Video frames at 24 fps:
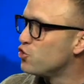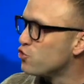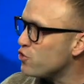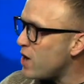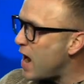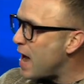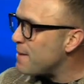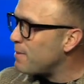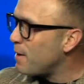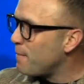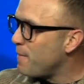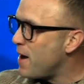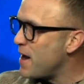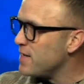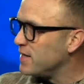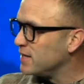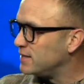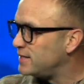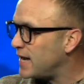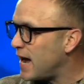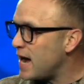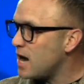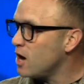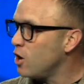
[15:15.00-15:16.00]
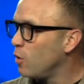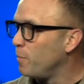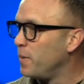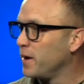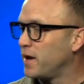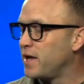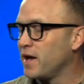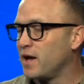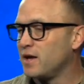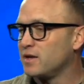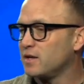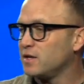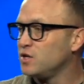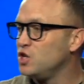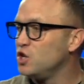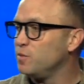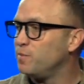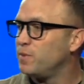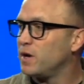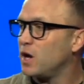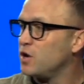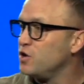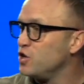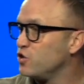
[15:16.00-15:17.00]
grab it by the tail, because you